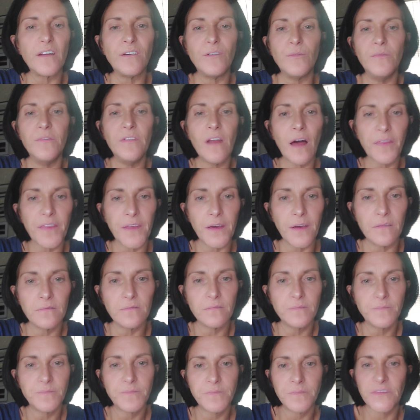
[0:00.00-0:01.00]
I do nothing.
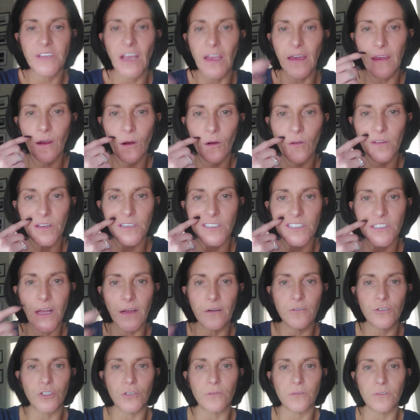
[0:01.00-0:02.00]
I take care of these
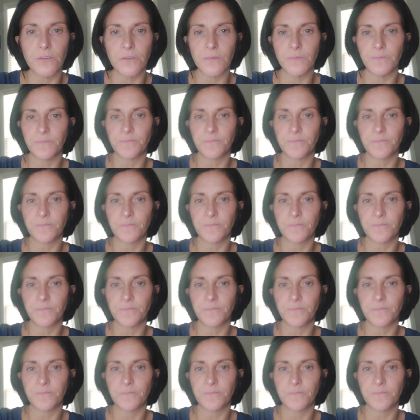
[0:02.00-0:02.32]
dentures.